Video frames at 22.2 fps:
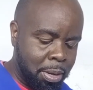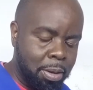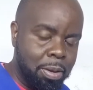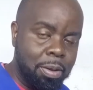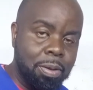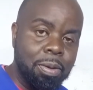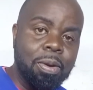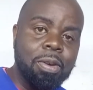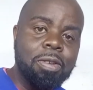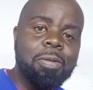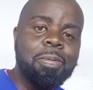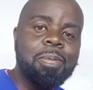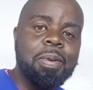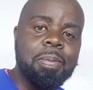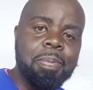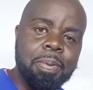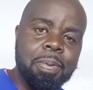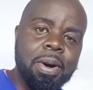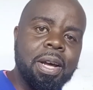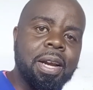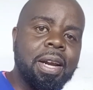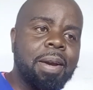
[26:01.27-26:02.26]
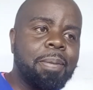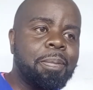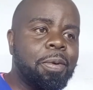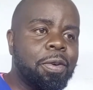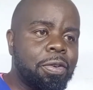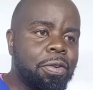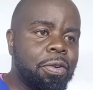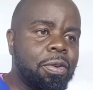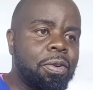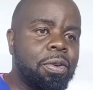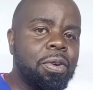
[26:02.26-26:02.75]
Those people are
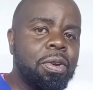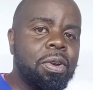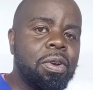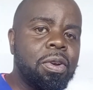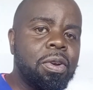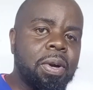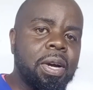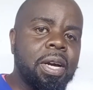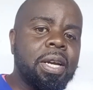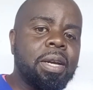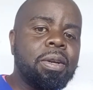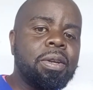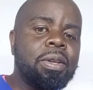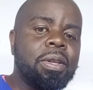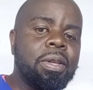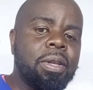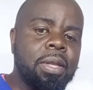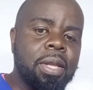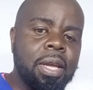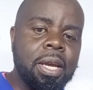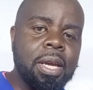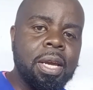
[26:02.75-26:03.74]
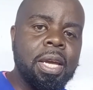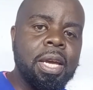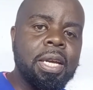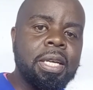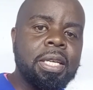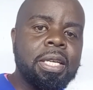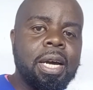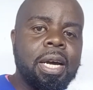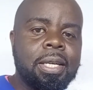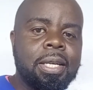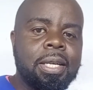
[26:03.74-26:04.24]
emotional, they get
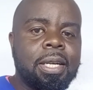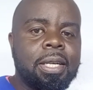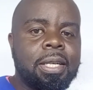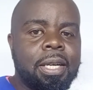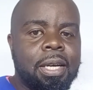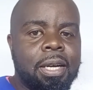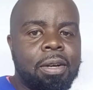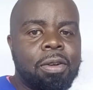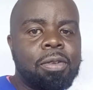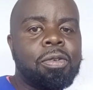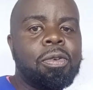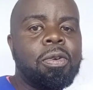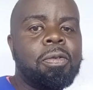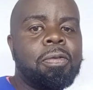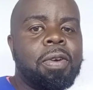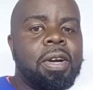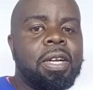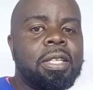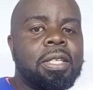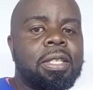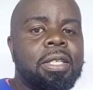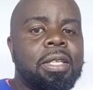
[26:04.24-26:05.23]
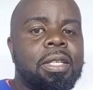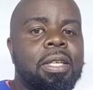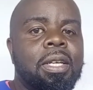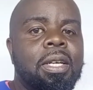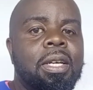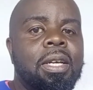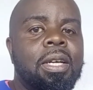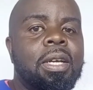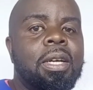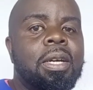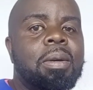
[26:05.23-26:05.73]
heart attacks so fast.
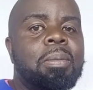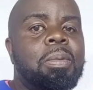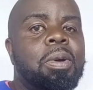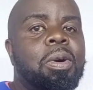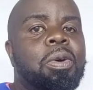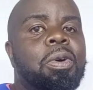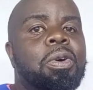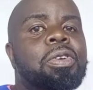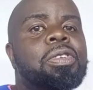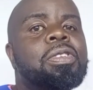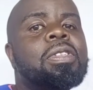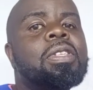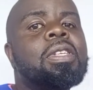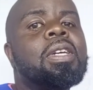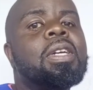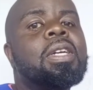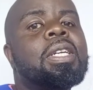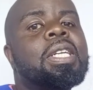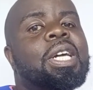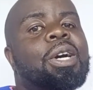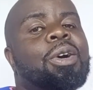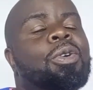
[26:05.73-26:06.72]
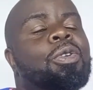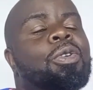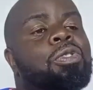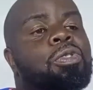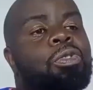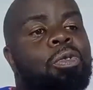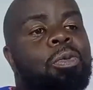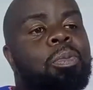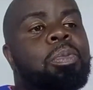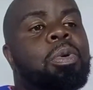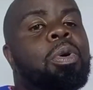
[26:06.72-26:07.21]
Because
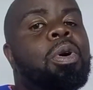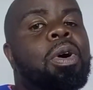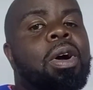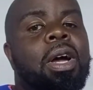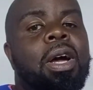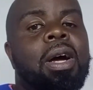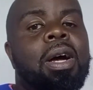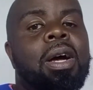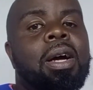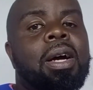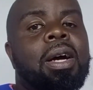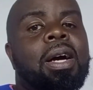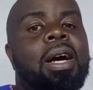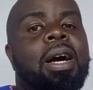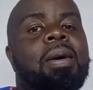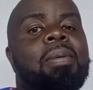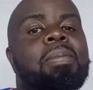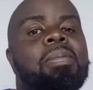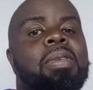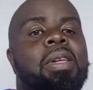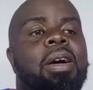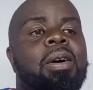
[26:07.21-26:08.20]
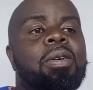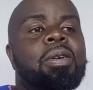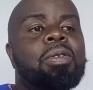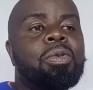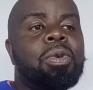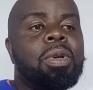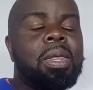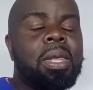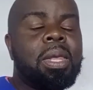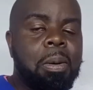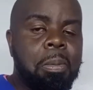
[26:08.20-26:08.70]
Takotsubo comes out
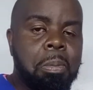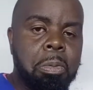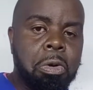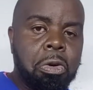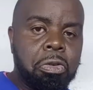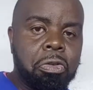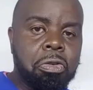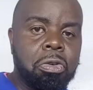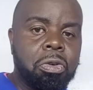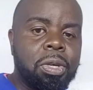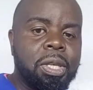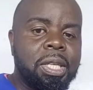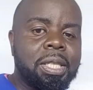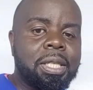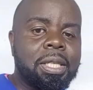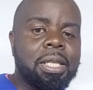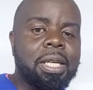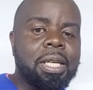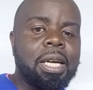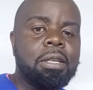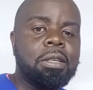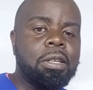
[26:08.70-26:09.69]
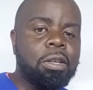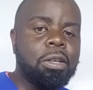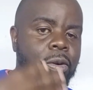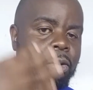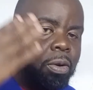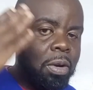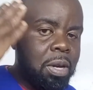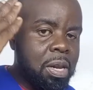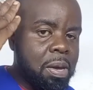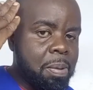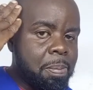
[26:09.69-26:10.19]
with emotions.
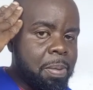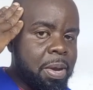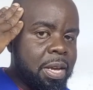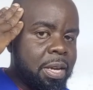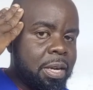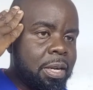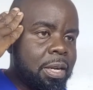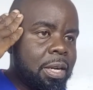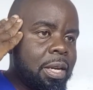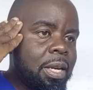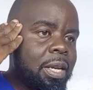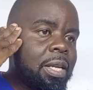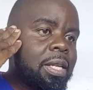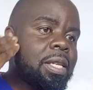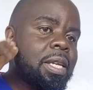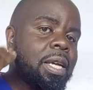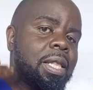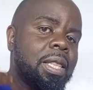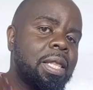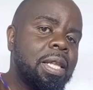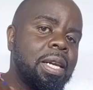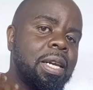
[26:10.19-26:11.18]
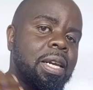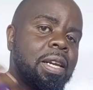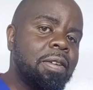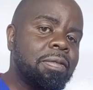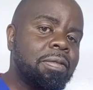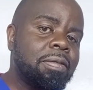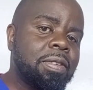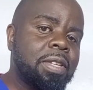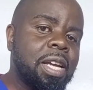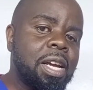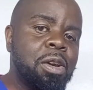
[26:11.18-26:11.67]
Catecholamine release on the left
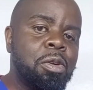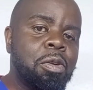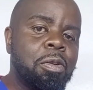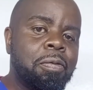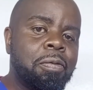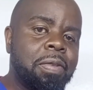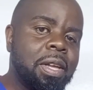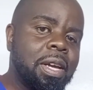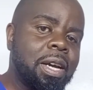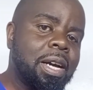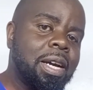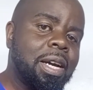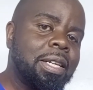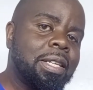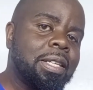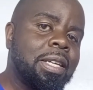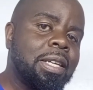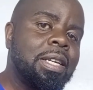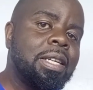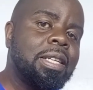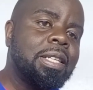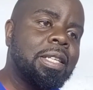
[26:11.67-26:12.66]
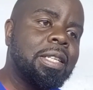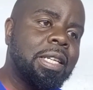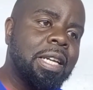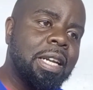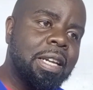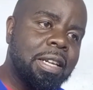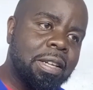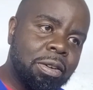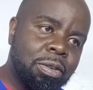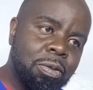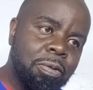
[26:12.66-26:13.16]
side of the heart
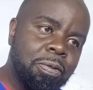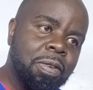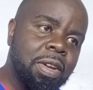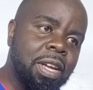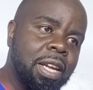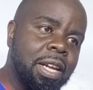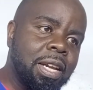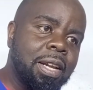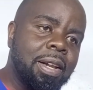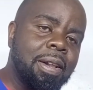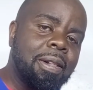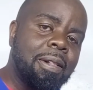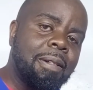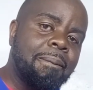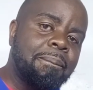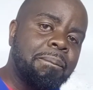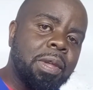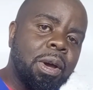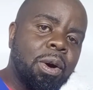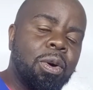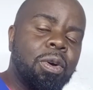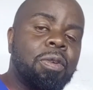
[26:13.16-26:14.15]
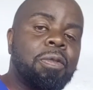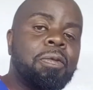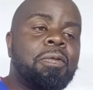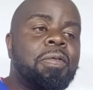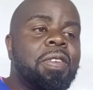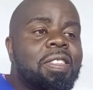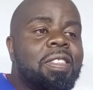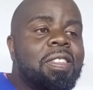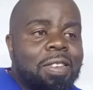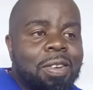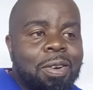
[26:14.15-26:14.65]
starts to fail. Or
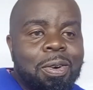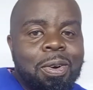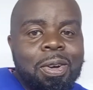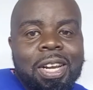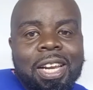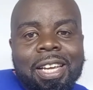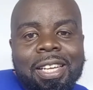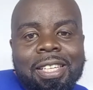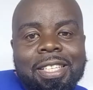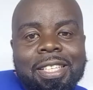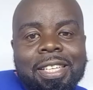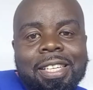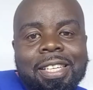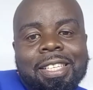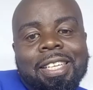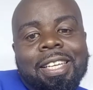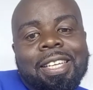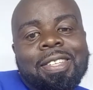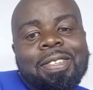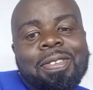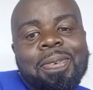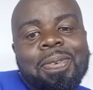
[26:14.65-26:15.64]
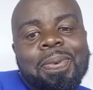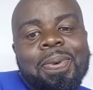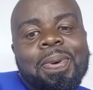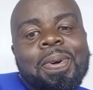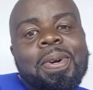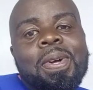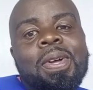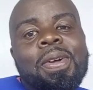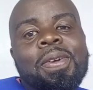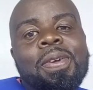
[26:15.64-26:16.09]
physical exercise, So